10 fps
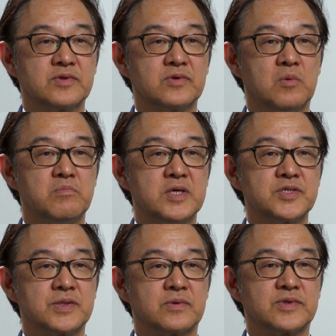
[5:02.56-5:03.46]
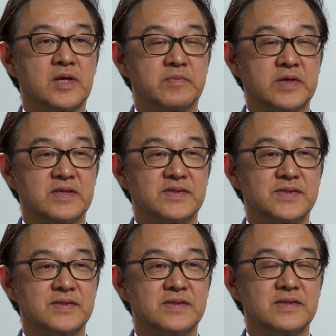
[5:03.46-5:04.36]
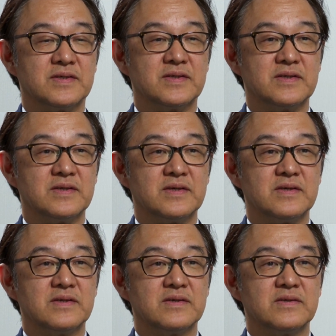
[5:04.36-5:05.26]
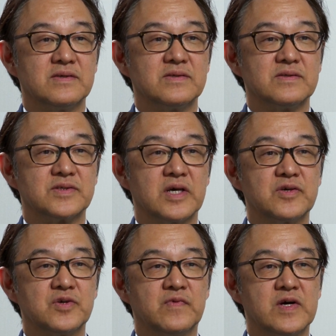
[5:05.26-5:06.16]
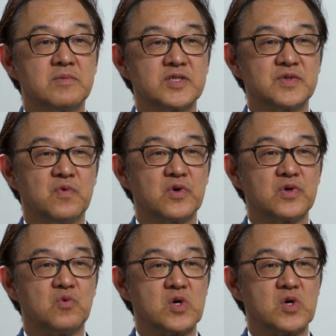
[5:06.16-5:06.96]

to conventional therapies. Thank you very much for your